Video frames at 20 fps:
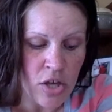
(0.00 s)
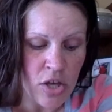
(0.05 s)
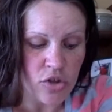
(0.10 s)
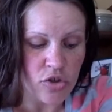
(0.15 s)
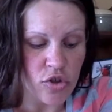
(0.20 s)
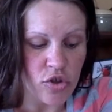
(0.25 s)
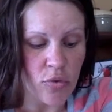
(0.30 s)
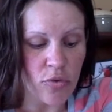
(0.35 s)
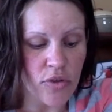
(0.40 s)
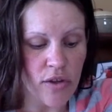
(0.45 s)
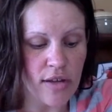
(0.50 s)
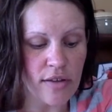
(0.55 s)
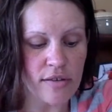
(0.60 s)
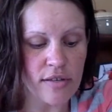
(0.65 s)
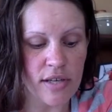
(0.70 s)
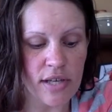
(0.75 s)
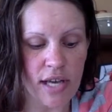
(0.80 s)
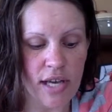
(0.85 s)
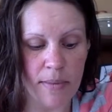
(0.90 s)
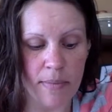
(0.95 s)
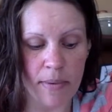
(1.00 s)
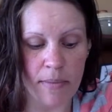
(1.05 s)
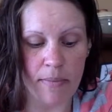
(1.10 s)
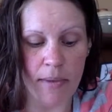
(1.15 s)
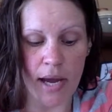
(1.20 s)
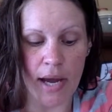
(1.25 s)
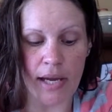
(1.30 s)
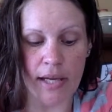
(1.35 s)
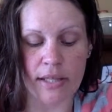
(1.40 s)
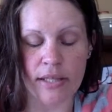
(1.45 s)
So things to keep in
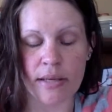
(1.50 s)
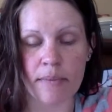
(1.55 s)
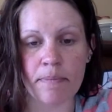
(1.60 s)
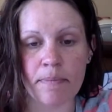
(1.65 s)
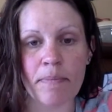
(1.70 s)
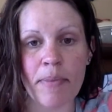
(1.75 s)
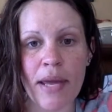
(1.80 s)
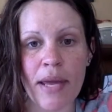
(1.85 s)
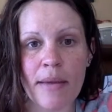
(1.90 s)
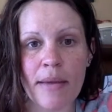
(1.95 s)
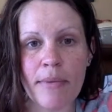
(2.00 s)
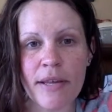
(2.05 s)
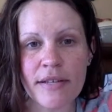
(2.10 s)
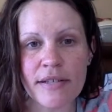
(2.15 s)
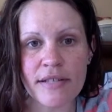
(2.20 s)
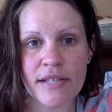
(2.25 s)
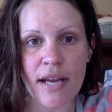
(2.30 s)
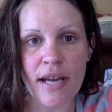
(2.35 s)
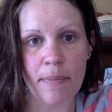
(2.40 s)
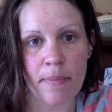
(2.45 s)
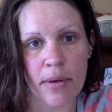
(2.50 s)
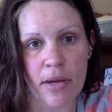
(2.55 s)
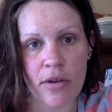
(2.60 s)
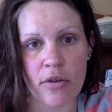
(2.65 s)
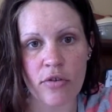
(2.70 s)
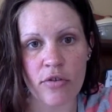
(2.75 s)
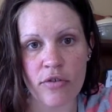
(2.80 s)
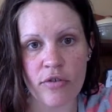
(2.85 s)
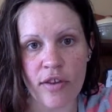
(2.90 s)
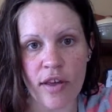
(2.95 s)
mind, baby stepping
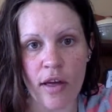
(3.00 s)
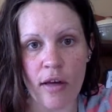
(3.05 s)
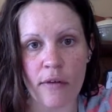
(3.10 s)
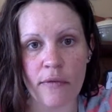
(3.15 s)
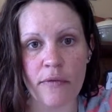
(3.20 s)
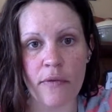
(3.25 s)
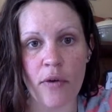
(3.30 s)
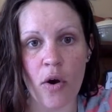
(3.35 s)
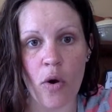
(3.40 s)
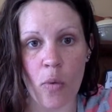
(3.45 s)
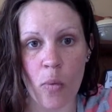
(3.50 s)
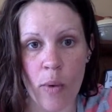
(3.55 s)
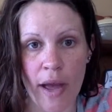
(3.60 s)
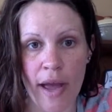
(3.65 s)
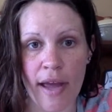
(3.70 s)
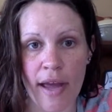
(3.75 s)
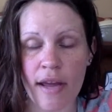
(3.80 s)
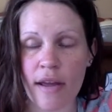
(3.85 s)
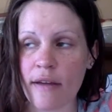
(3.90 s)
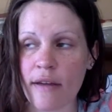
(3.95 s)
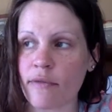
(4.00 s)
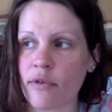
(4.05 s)
yourself away.